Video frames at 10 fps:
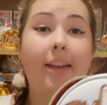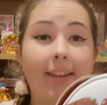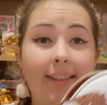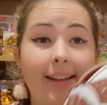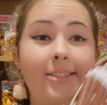I
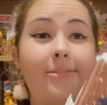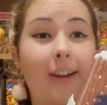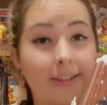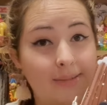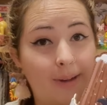think that is
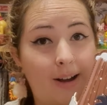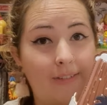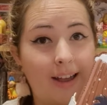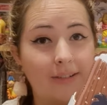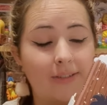very smart
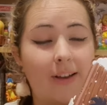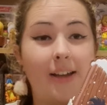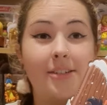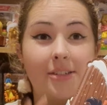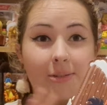of
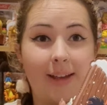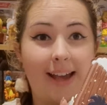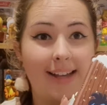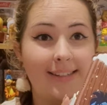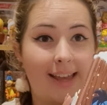Loungefly to do it
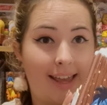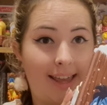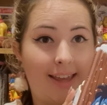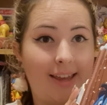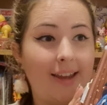as
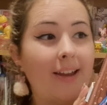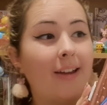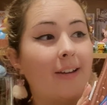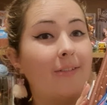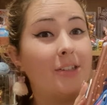a
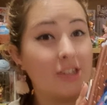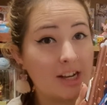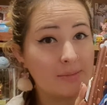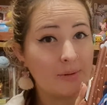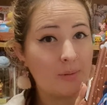
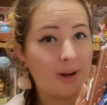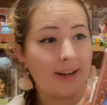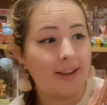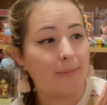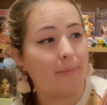rechargeable
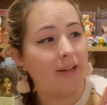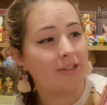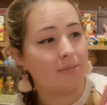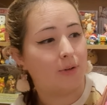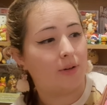one,
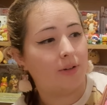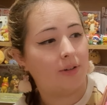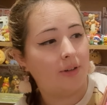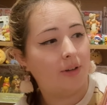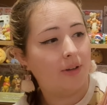much more